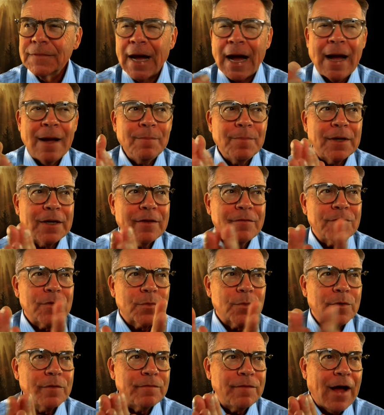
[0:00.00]
I believe
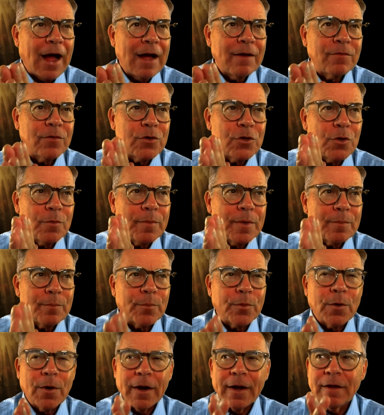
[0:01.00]
the revival you've been
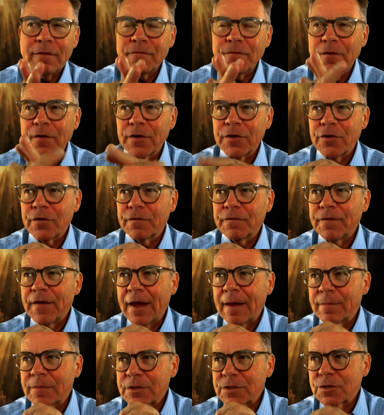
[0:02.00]
praying for in your
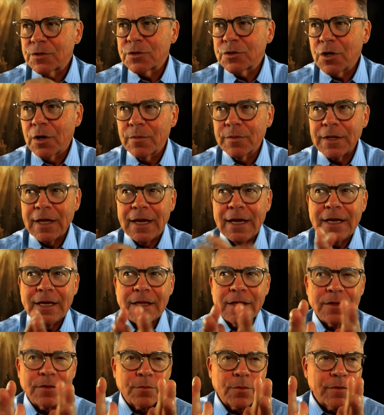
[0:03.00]
family is going to start with a
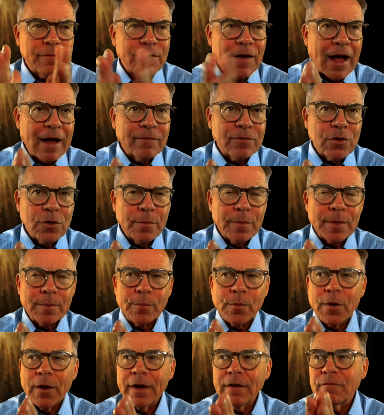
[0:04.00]
healing. The revival you've
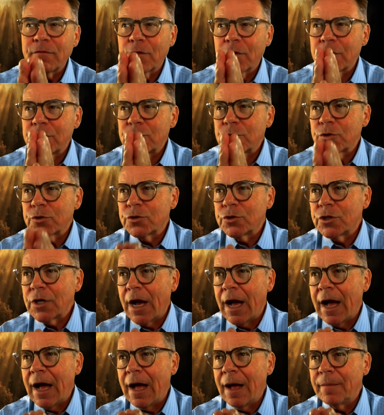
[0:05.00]
been praying for at your
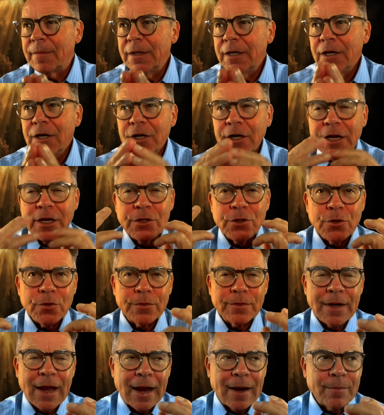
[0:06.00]
job, in
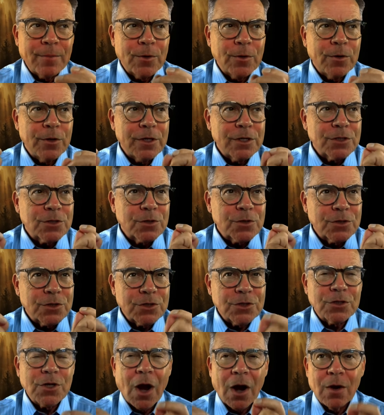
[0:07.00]
your neighborhood, is going to
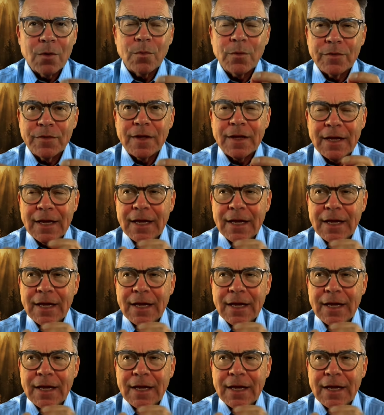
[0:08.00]
start with a